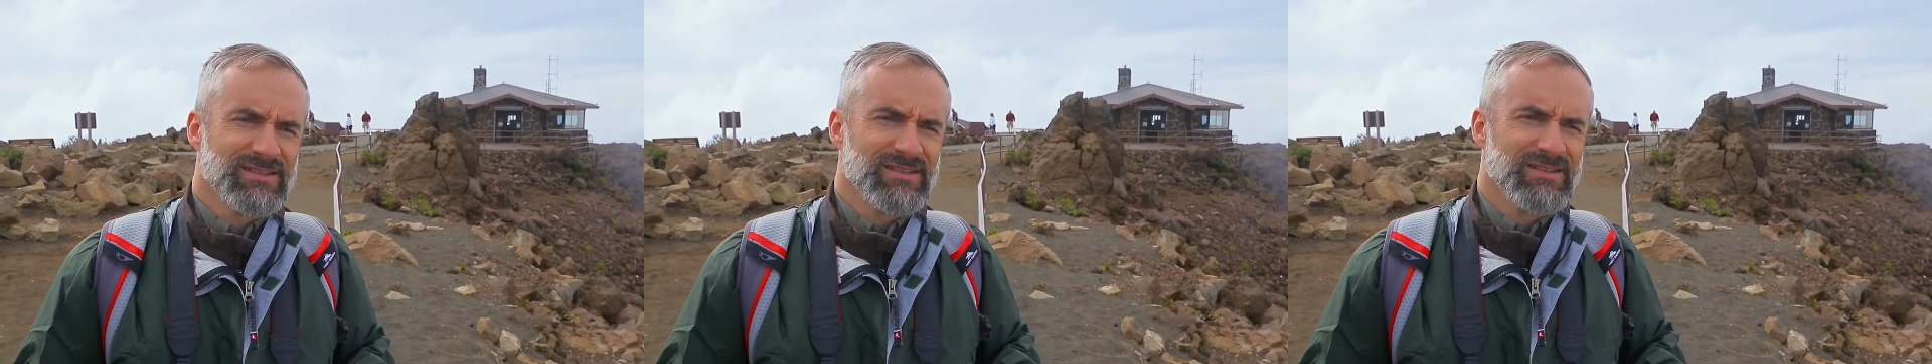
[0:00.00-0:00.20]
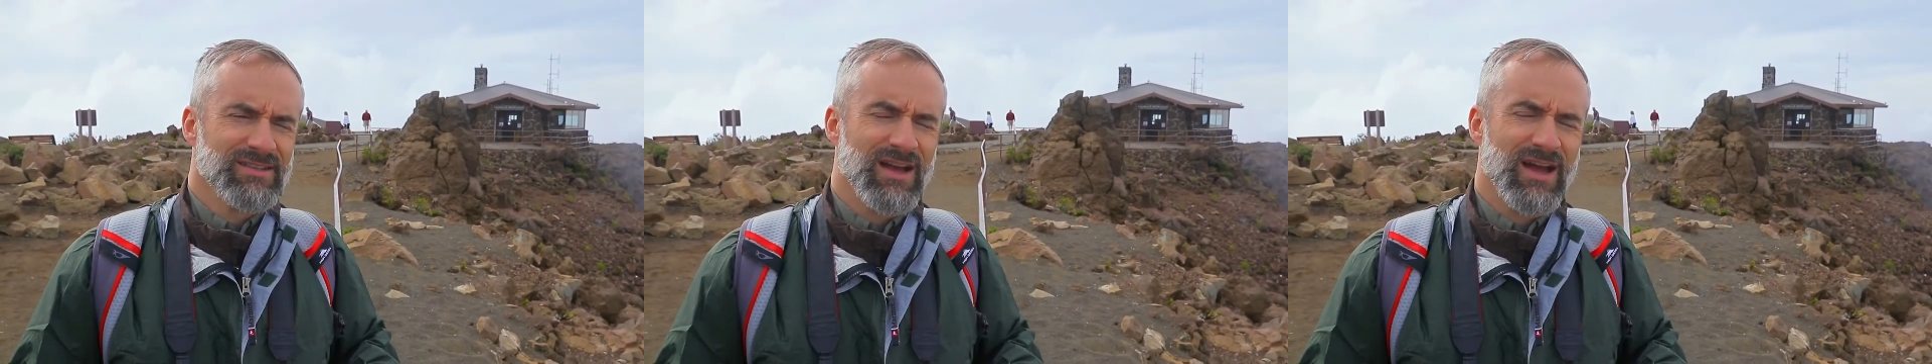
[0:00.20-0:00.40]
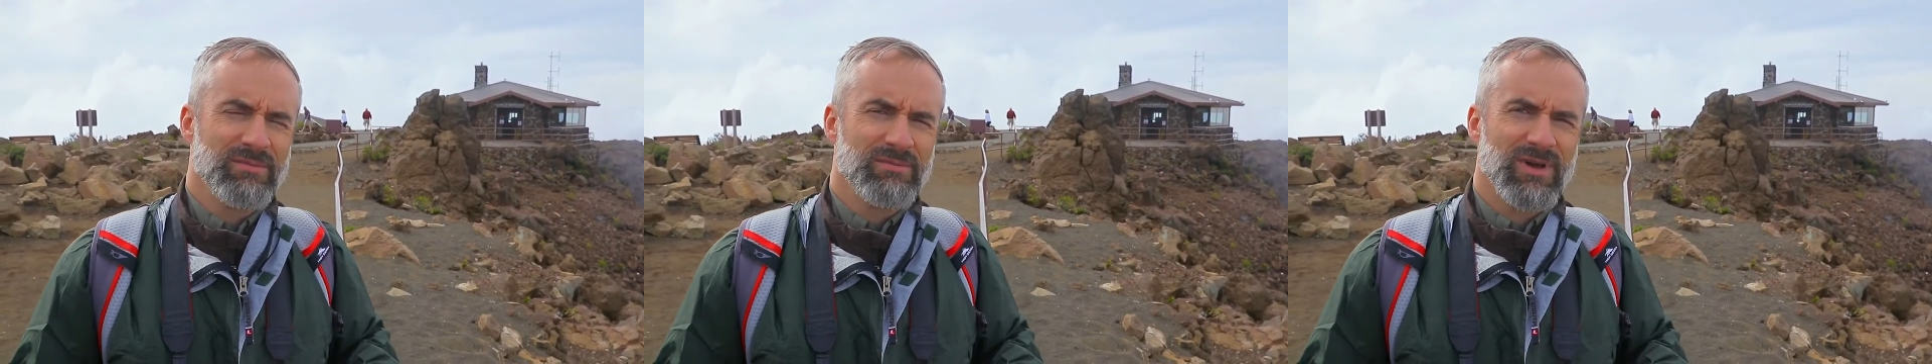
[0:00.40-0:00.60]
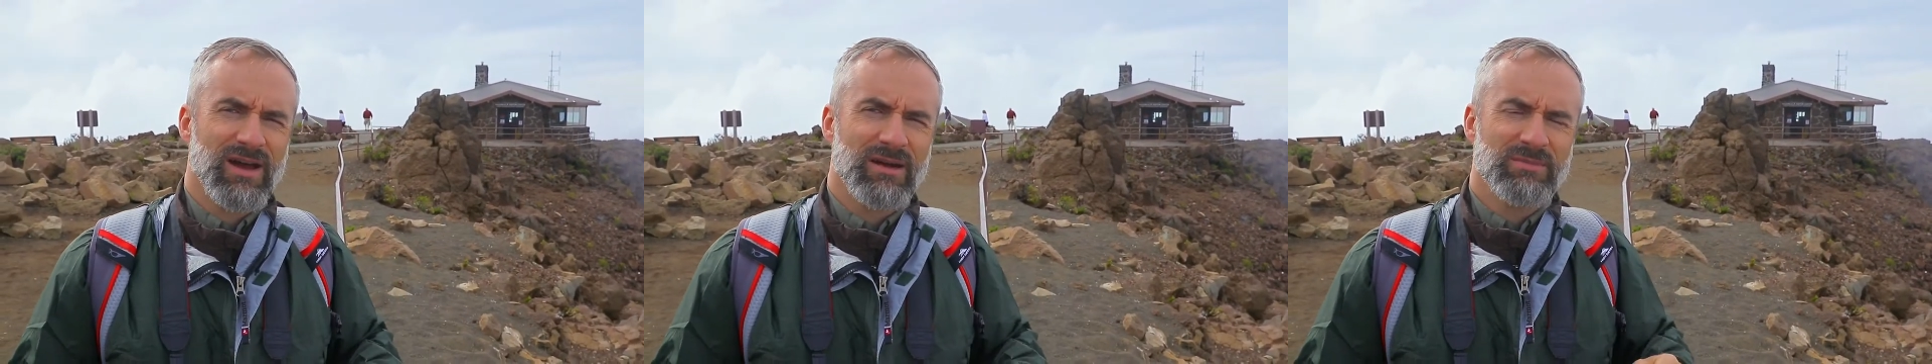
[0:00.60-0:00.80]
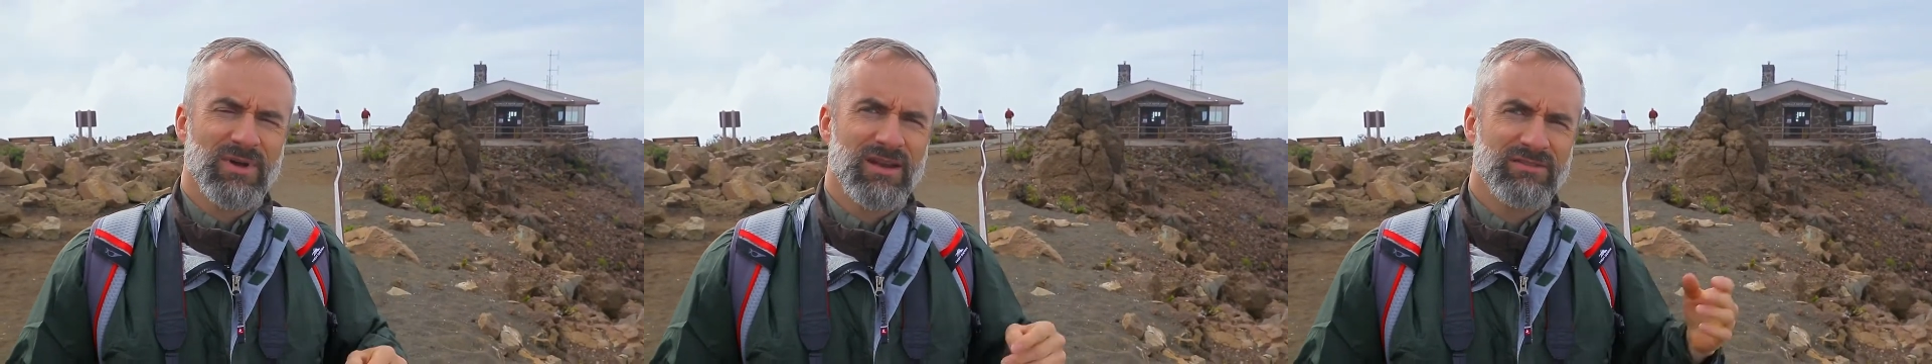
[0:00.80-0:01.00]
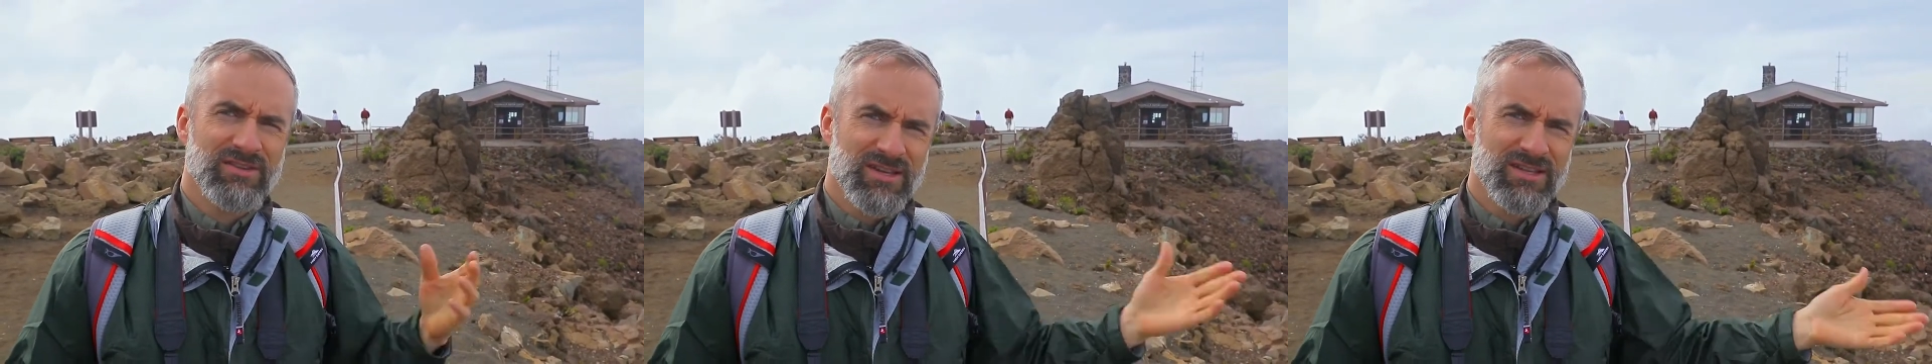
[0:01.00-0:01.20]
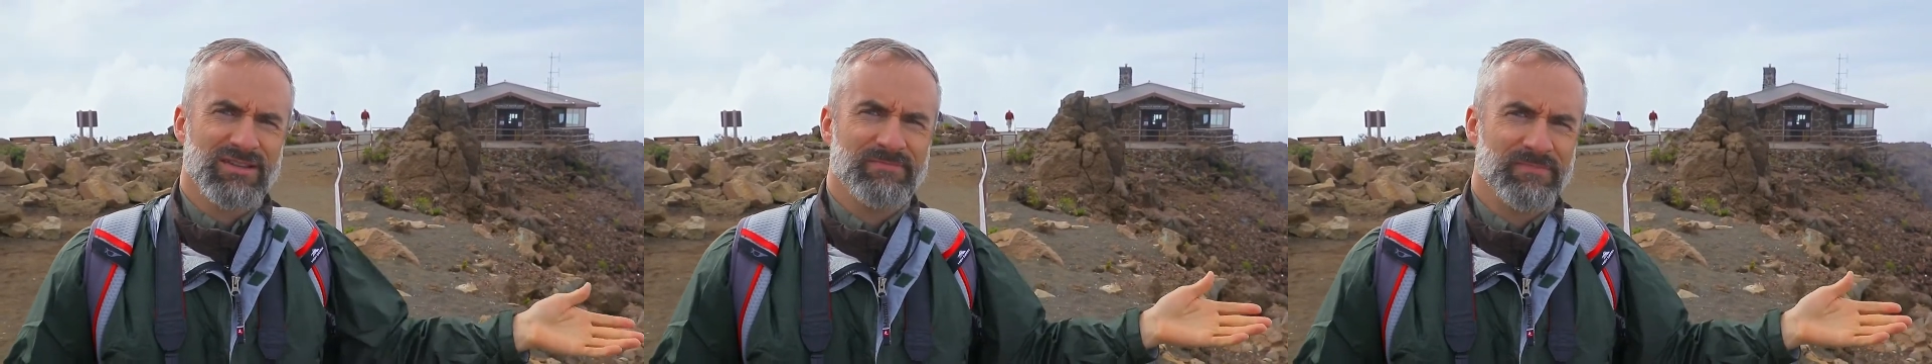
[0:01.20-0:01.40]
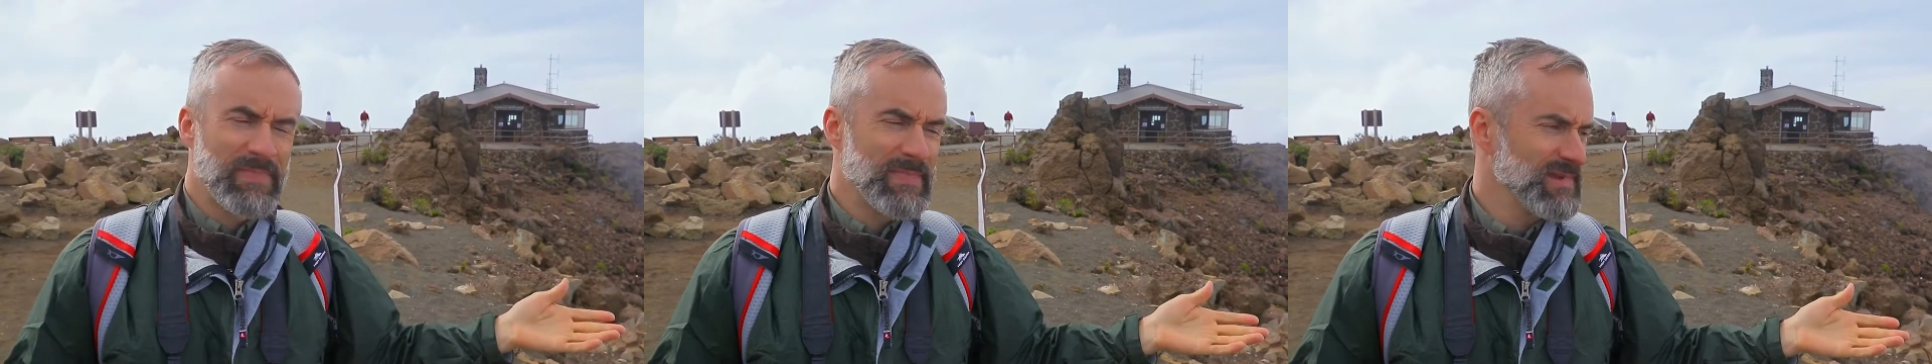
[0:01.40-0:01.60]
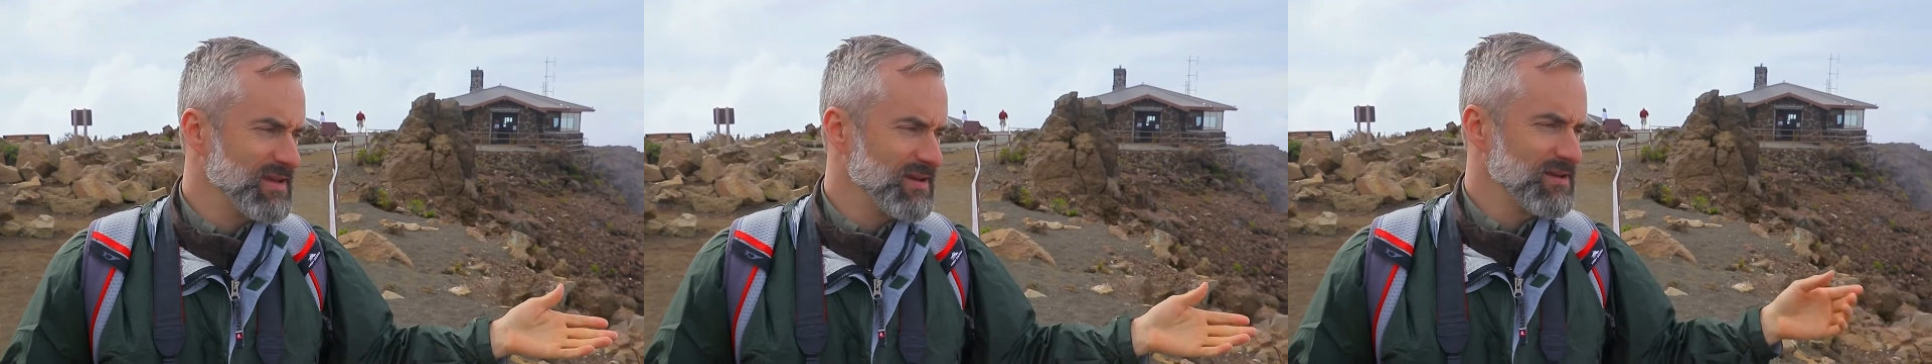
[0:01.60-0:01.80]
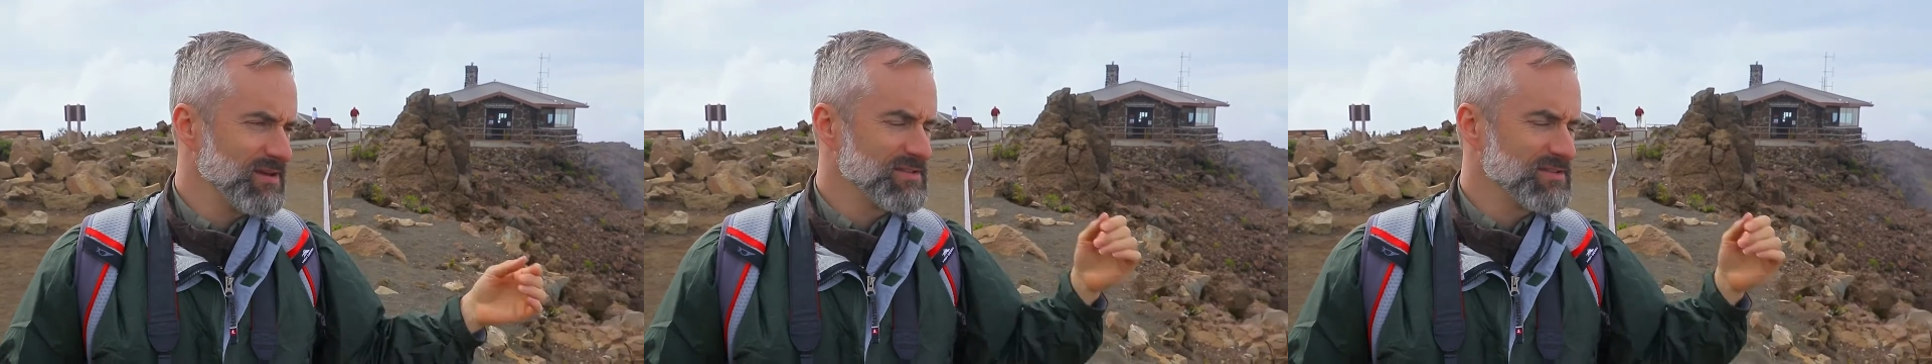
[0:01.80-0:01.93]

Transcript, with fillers: a I'm I'm not even kidding. Uh,